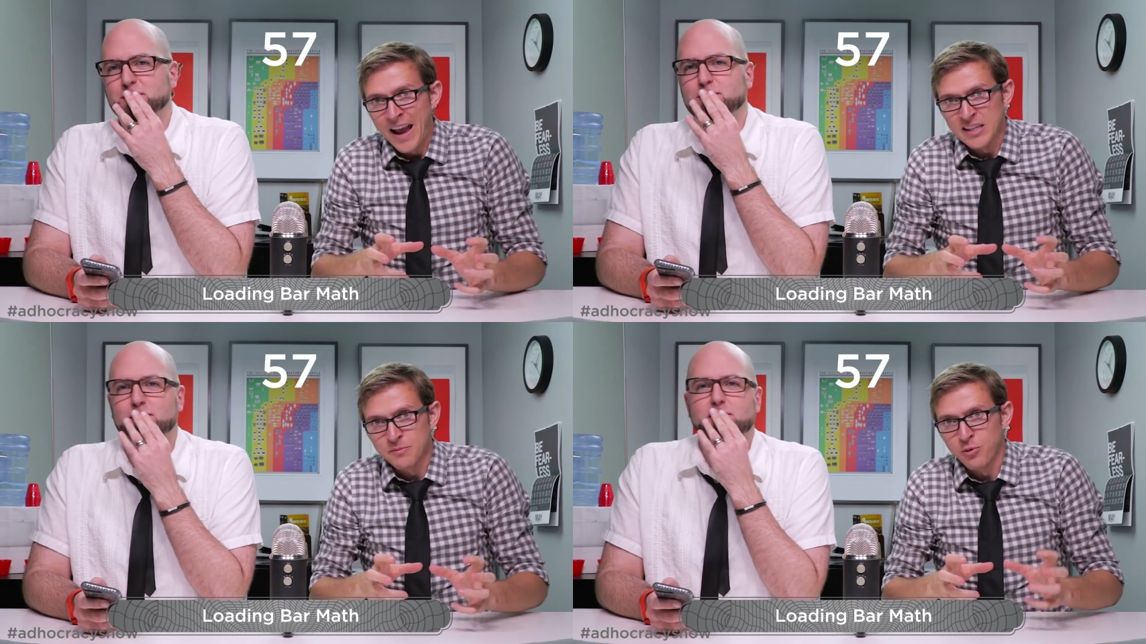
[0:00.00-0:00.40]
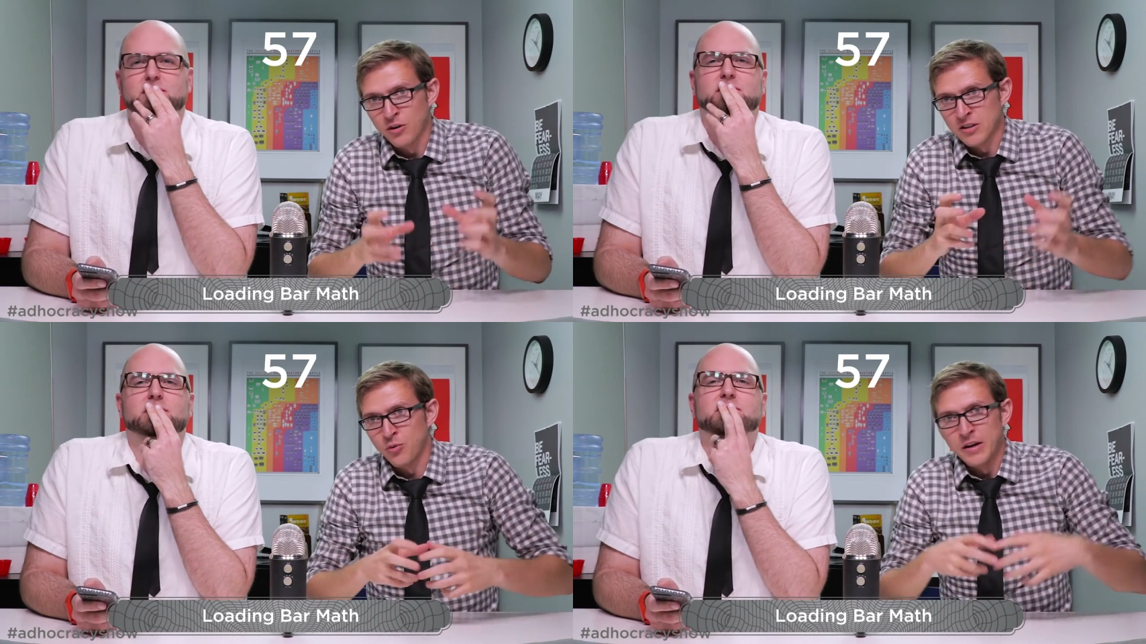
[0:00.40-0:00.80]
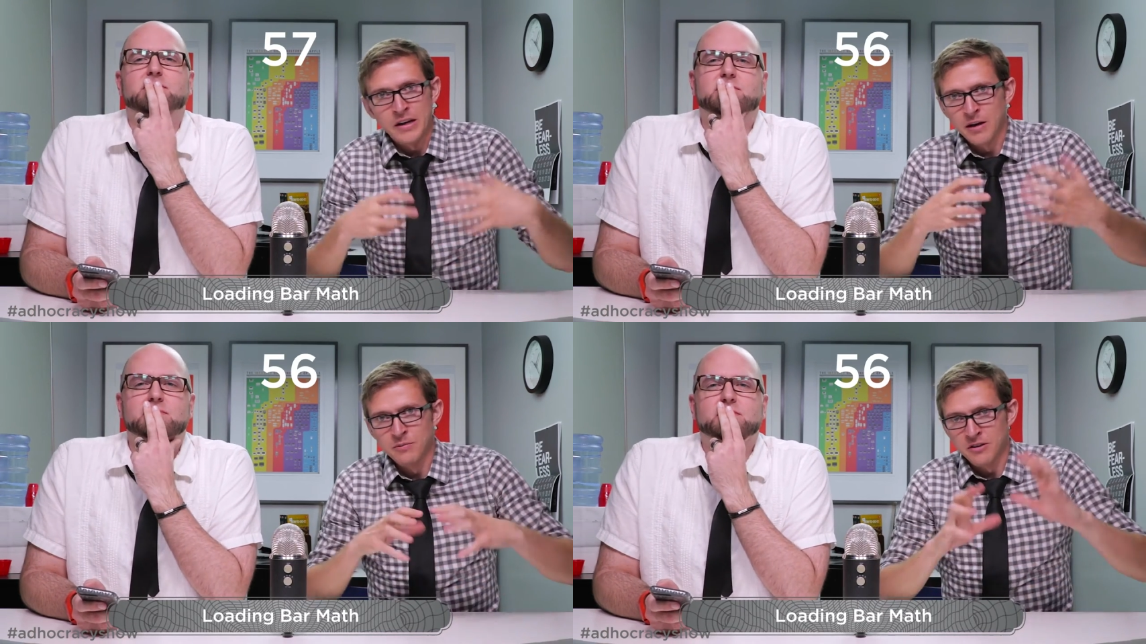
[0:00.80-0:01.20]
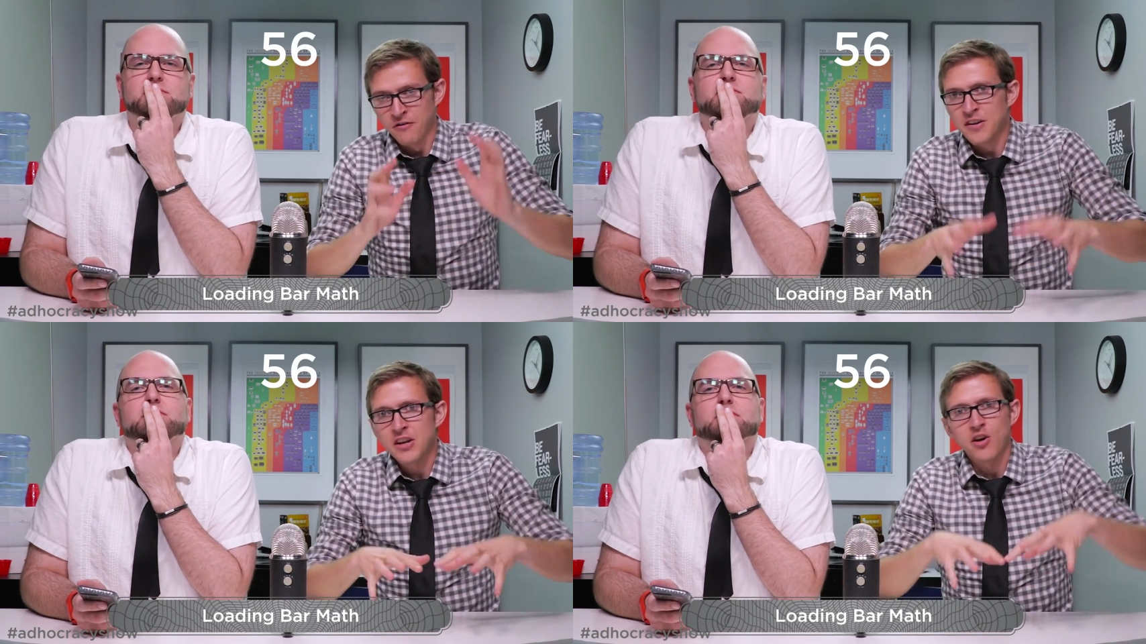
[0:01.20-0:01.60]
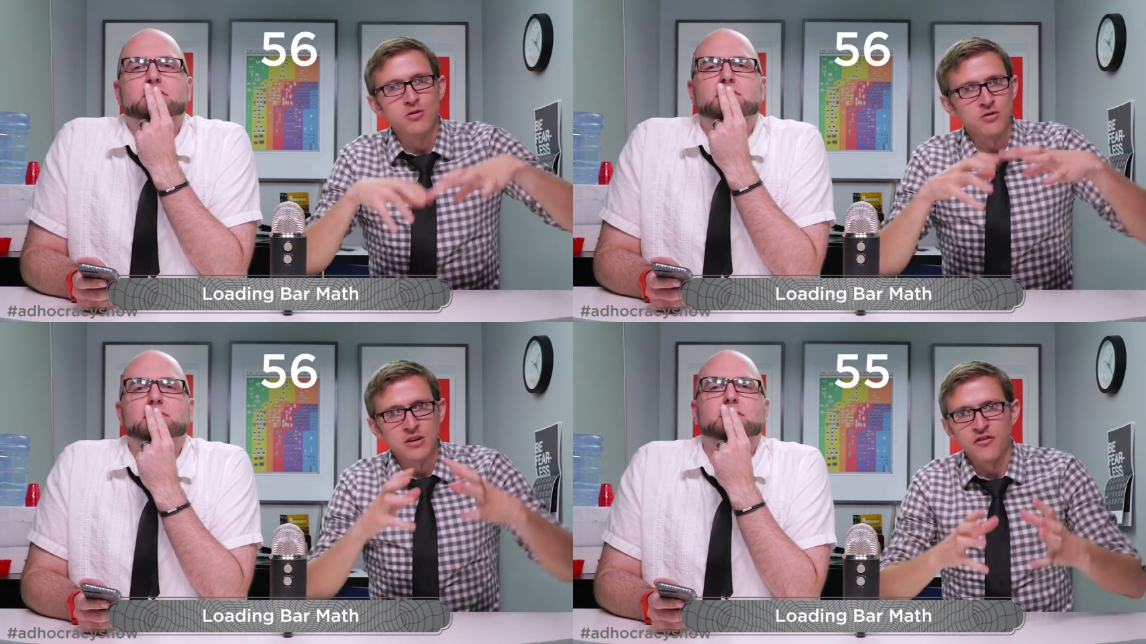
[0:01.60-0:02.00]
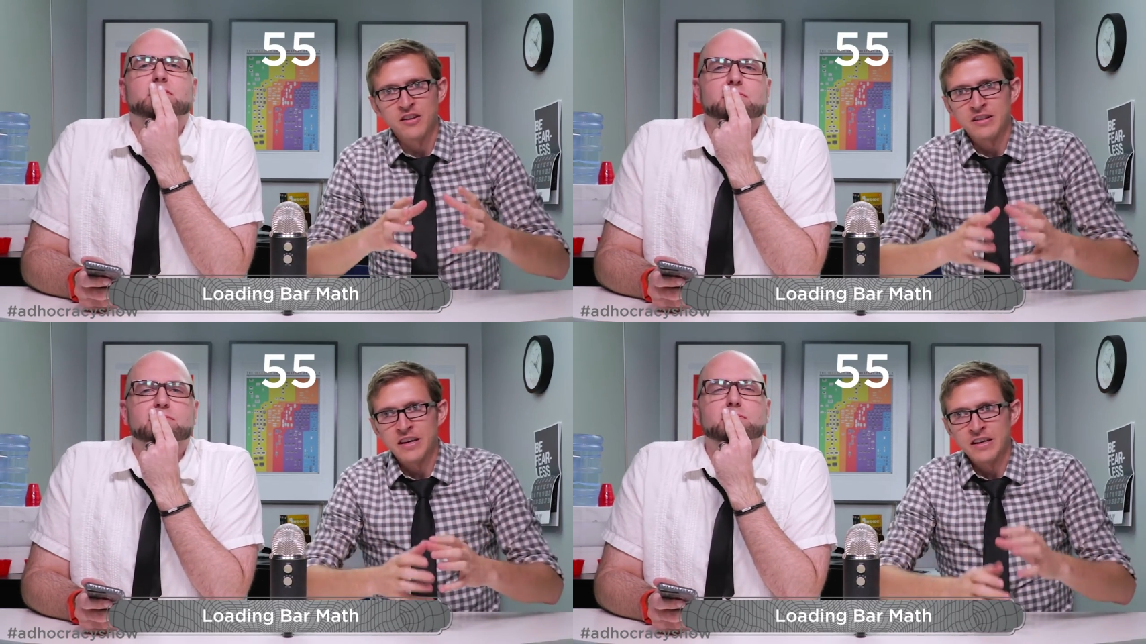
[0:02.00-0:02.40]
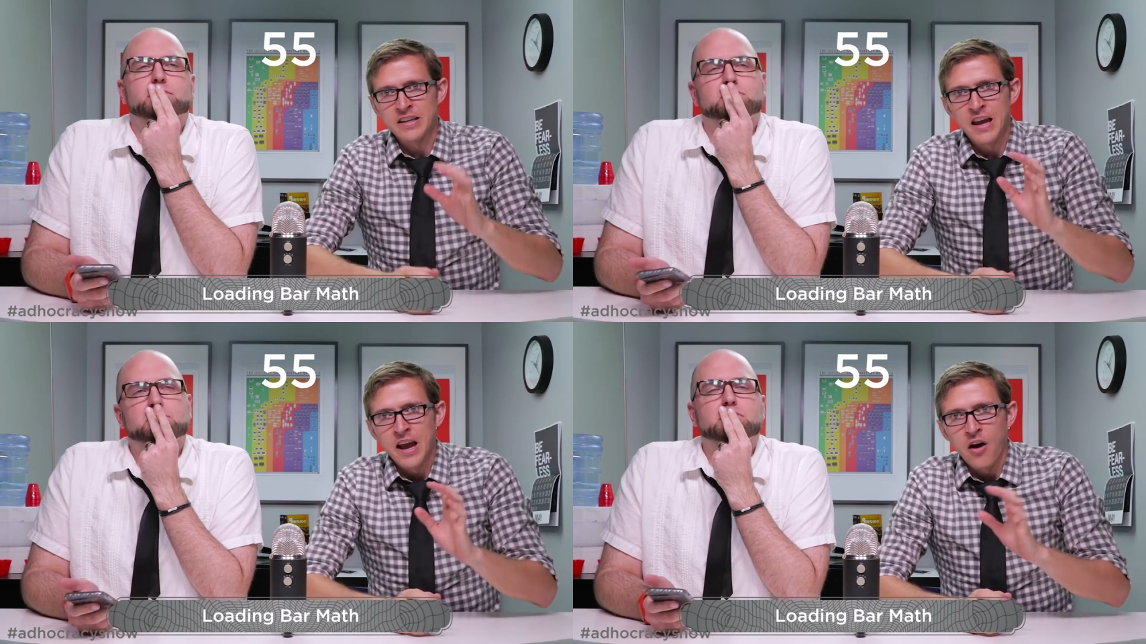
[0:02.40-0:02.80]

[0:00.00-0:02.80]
Speaker 1: of exports when it comes to videos or different things